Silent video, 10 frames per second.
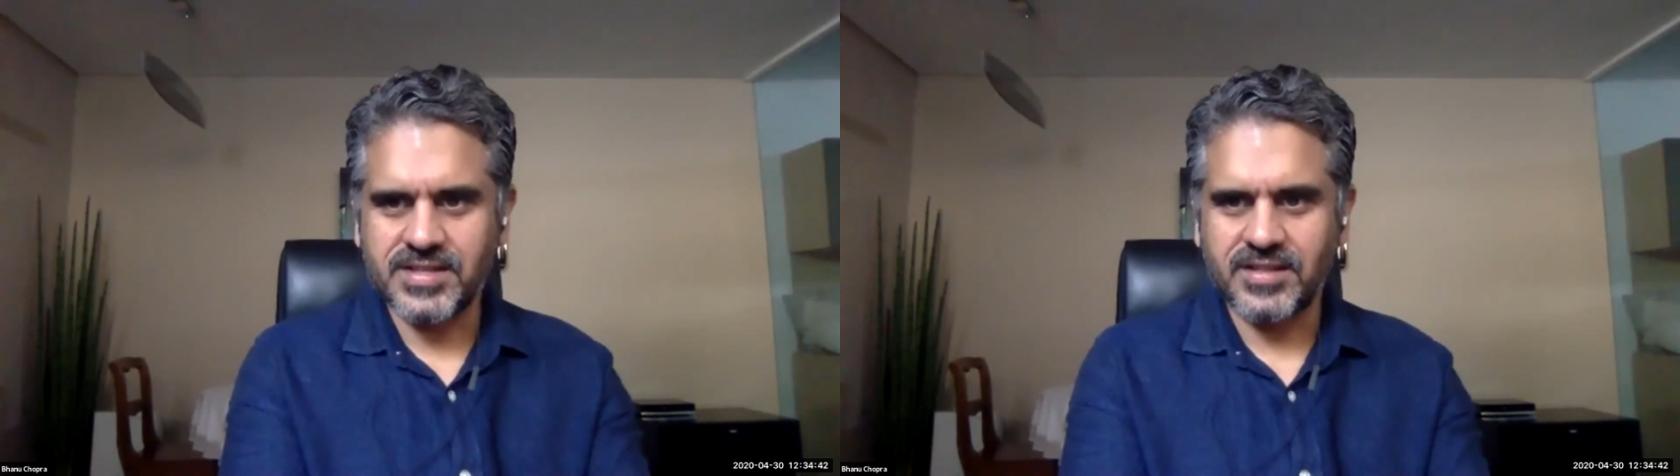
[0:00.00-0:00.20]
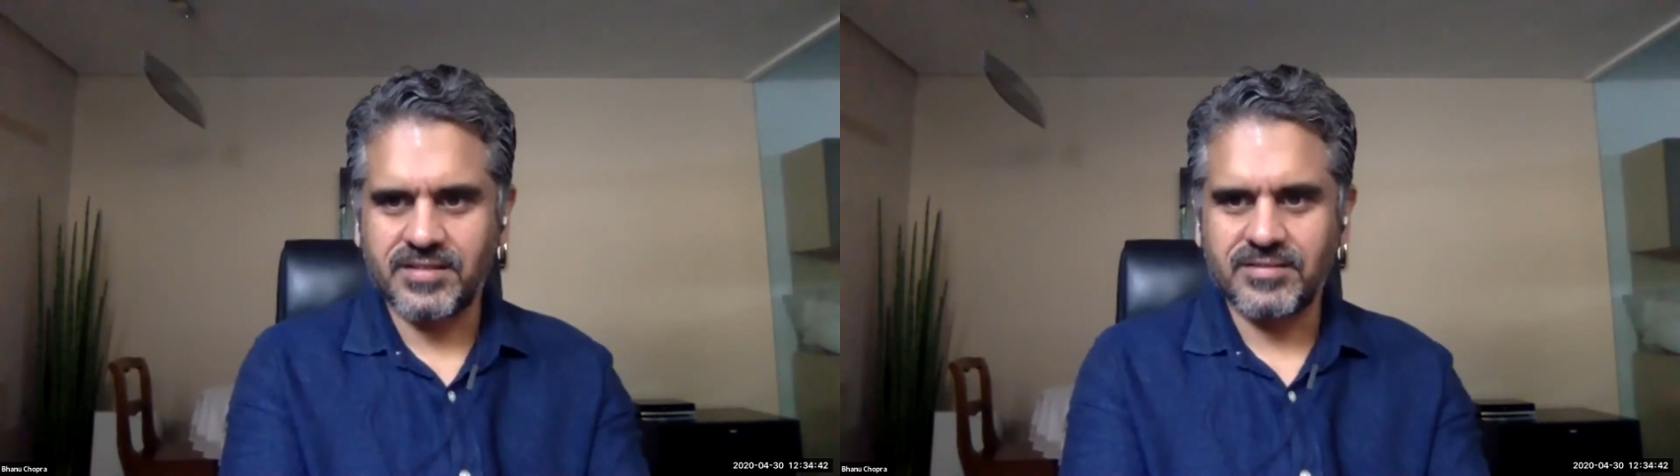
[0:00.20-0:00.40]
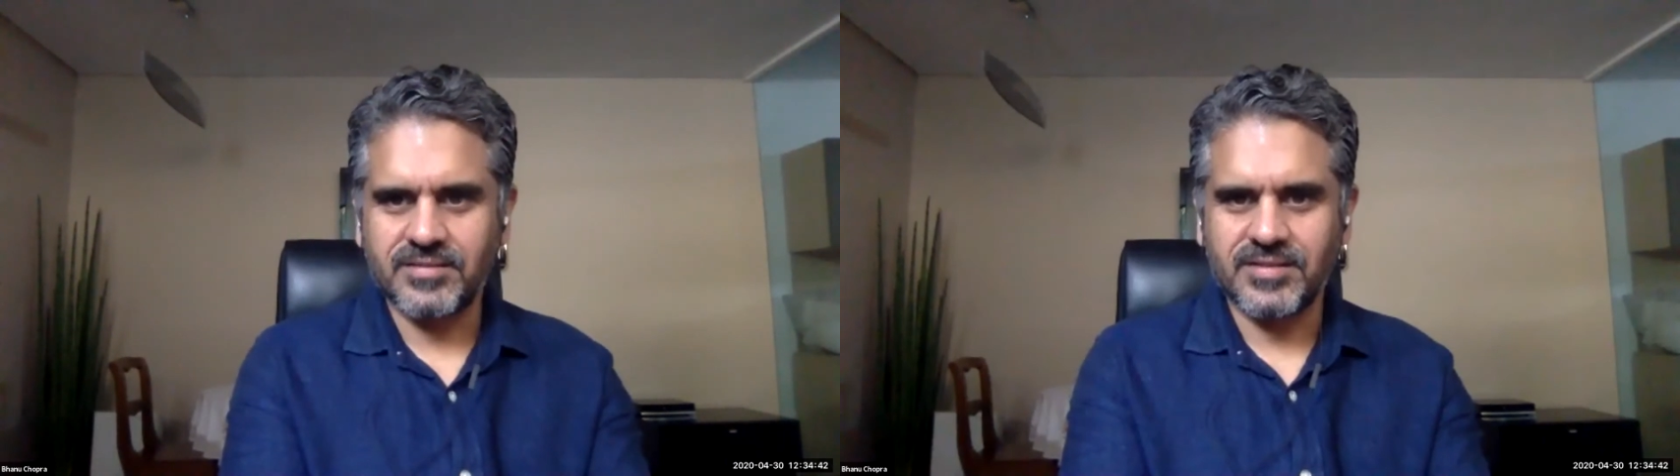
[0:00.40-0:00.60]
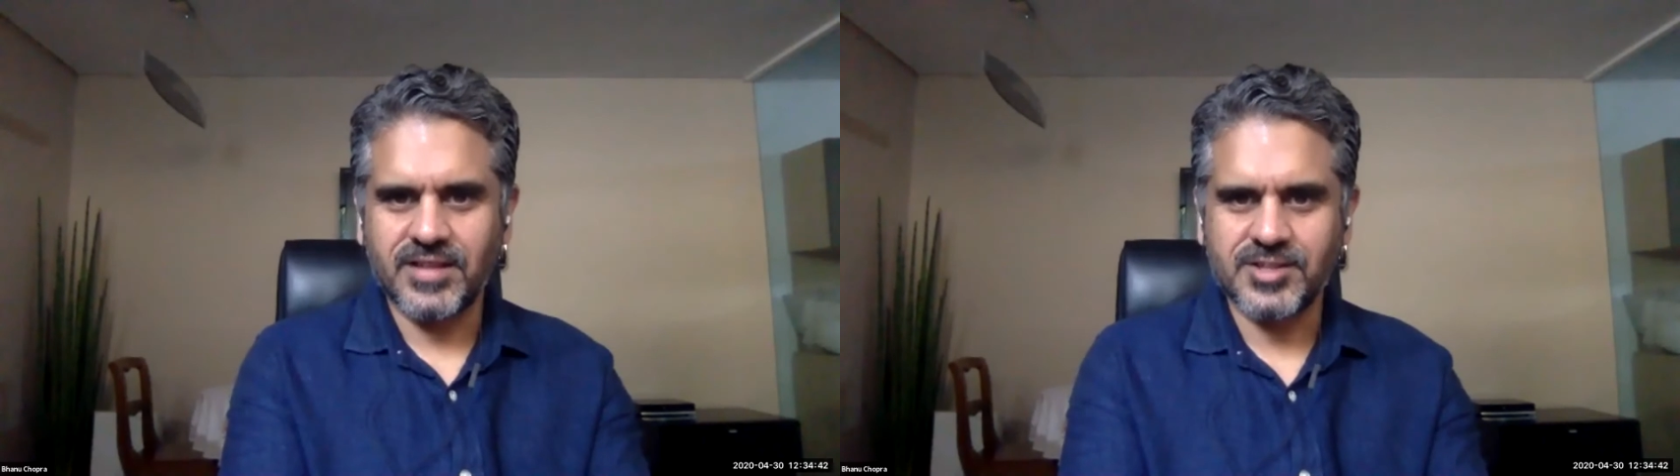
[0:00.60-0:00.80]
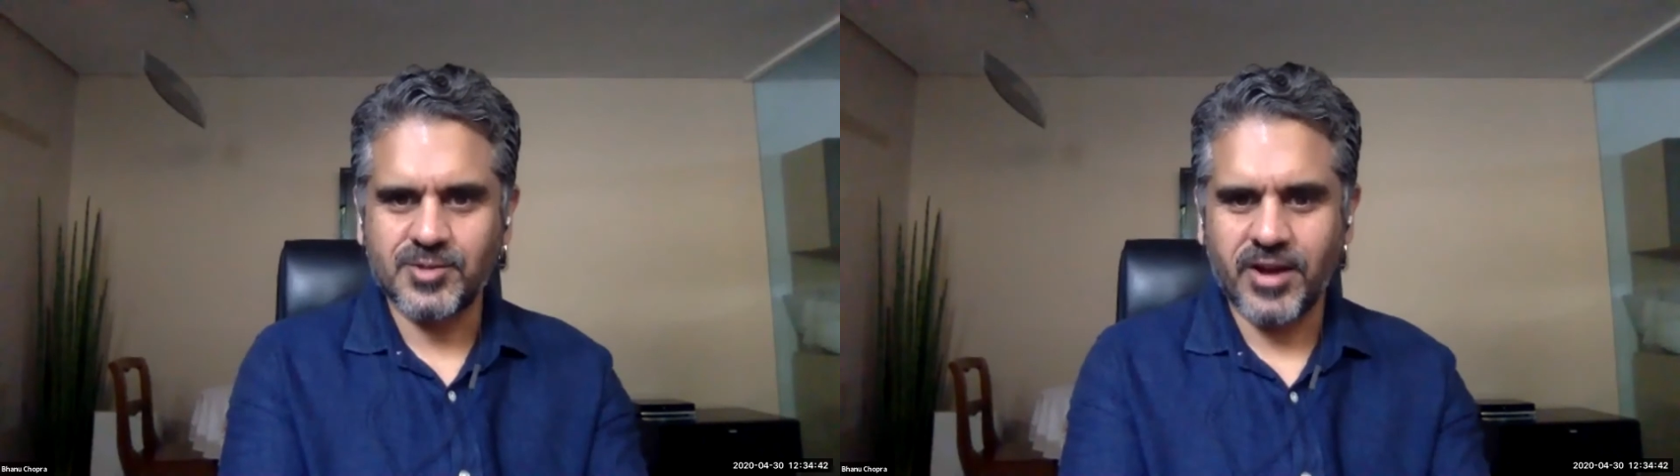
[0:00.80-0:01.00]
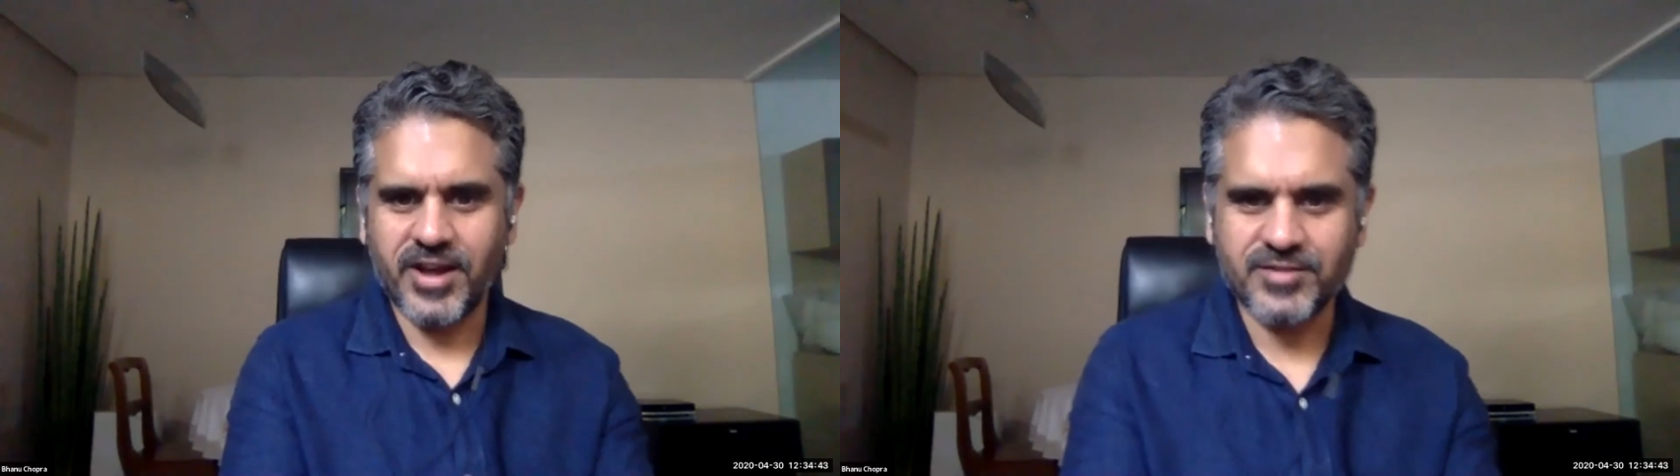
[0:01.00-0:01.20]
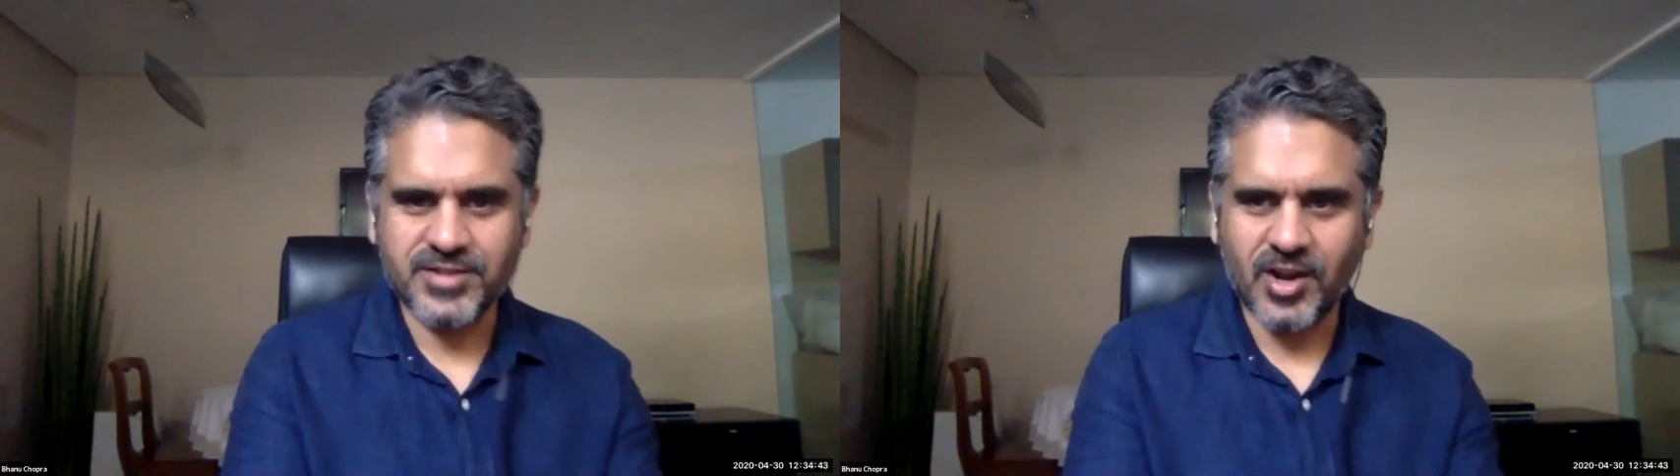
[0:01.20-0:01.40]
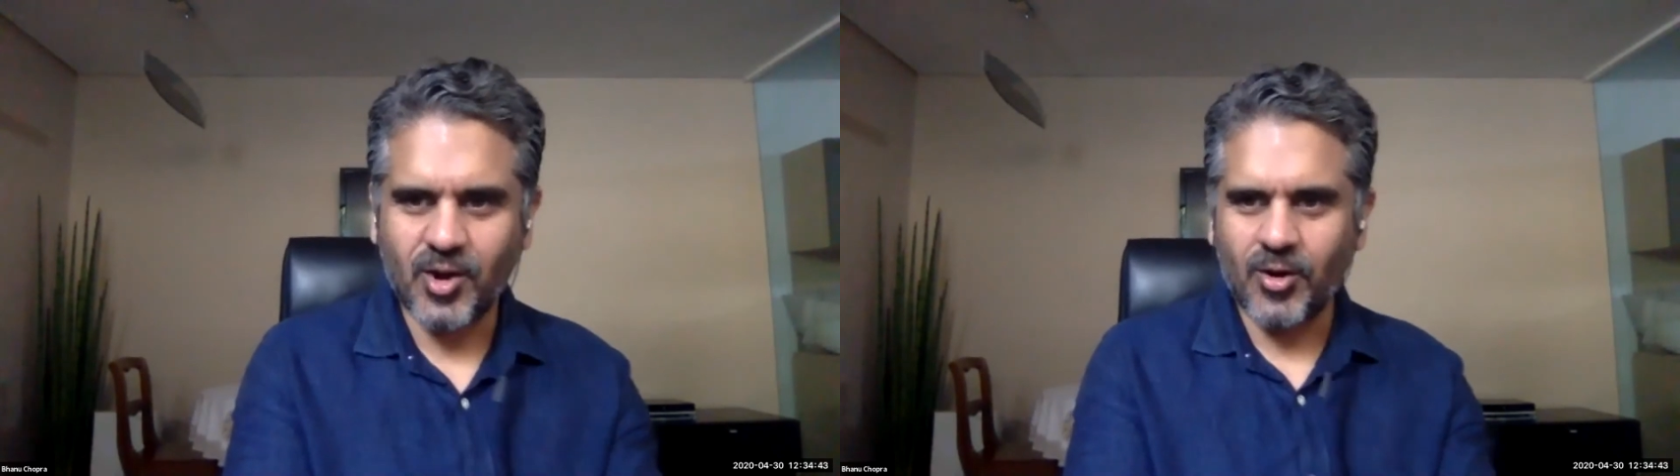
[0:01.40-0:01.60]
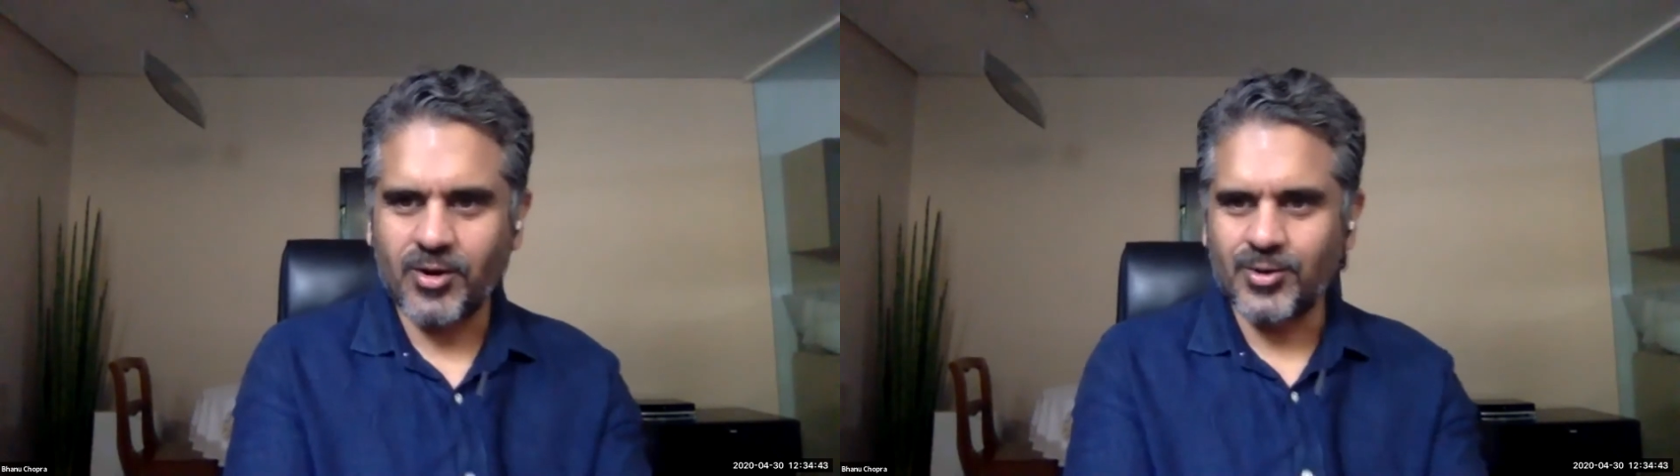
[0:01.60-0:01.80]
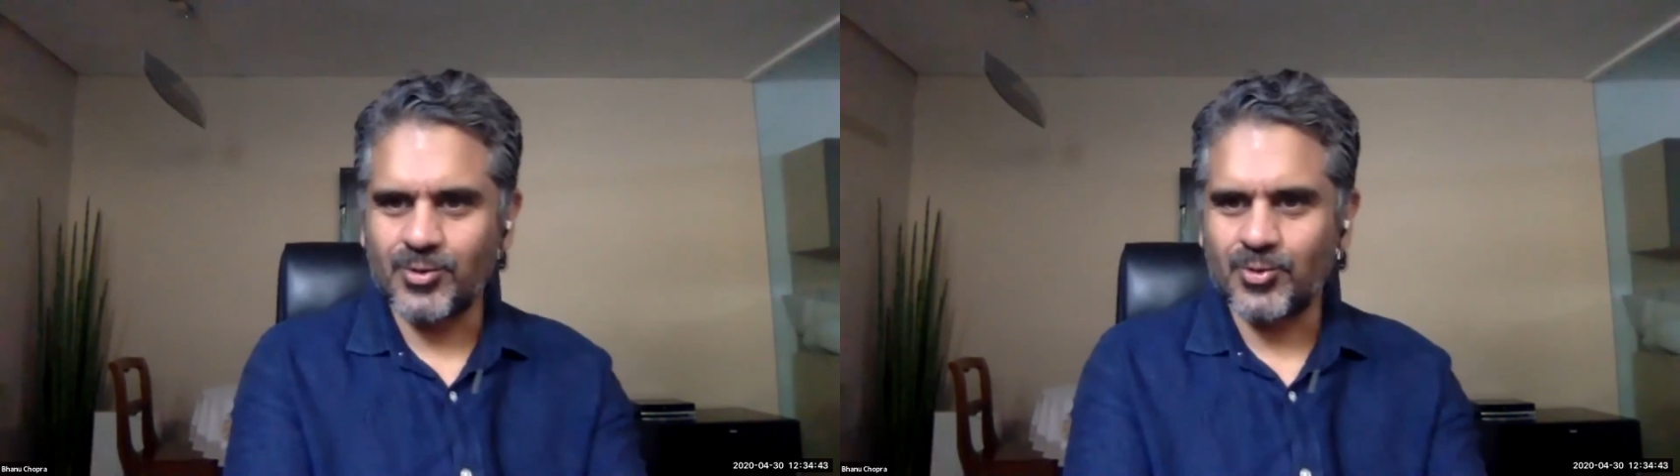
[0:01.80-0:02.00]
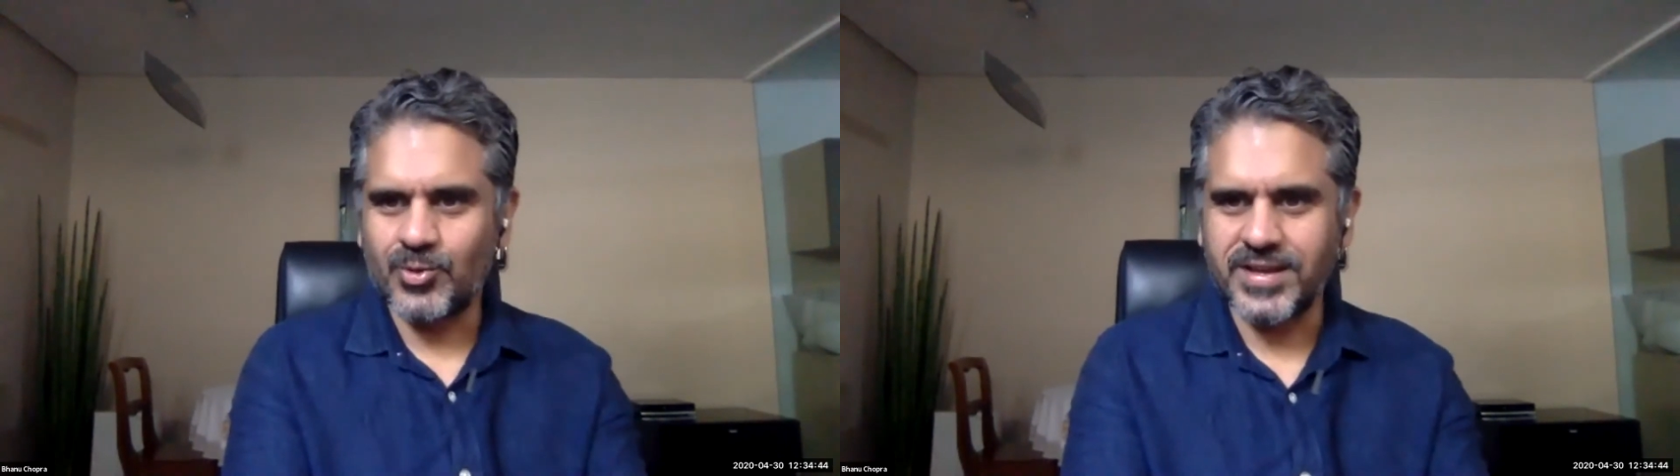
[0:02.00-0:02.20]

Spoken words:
And that's why I've stuck on to